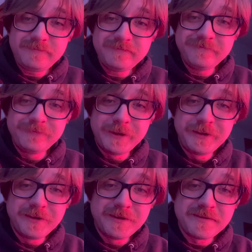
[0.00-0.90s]
when
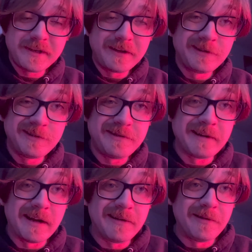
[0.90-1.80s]
you're single and you've
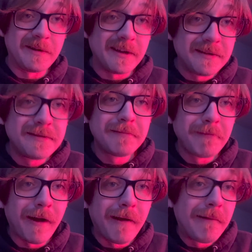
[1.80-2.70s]
got no kids,
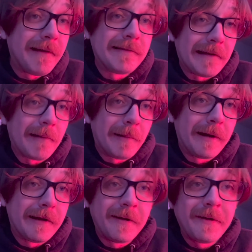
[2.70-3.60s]
right? And it's like, what are you
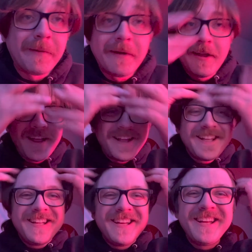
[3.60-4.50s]
gonna do?
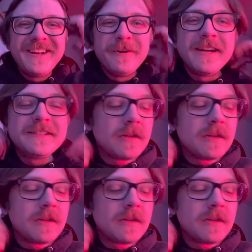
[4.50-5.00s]
Anyways,